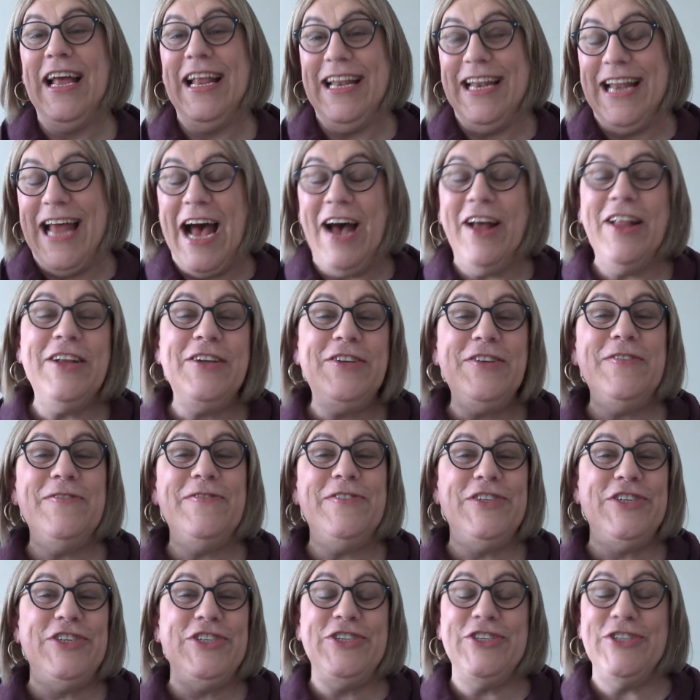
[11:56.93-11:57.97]
Now that you've
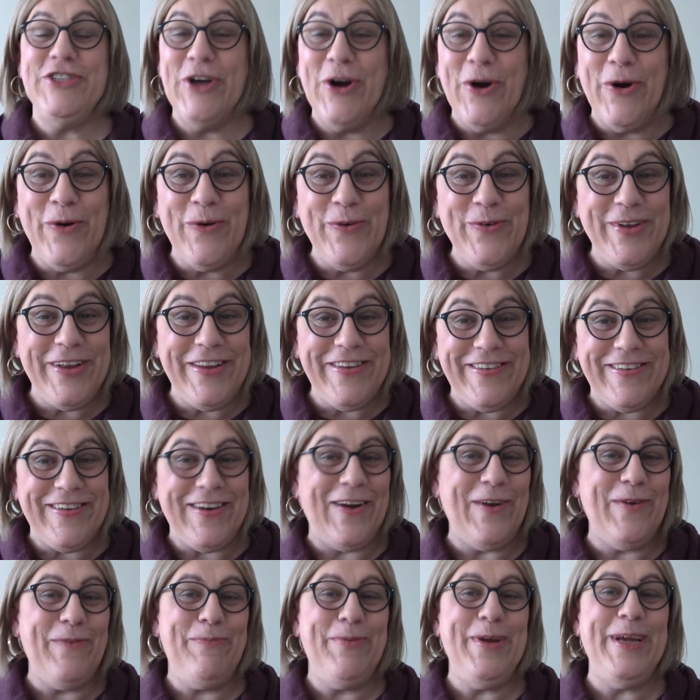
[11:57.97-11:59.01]
shown this
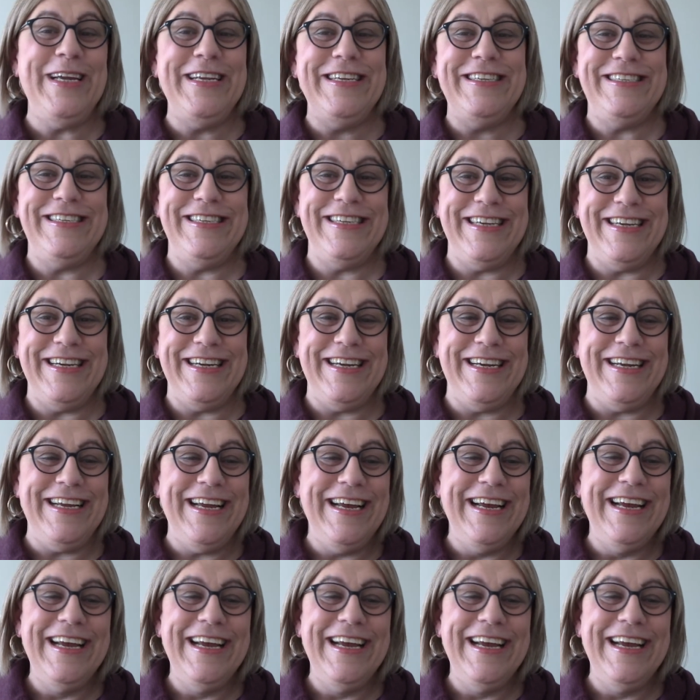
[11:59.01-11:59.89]
RPG,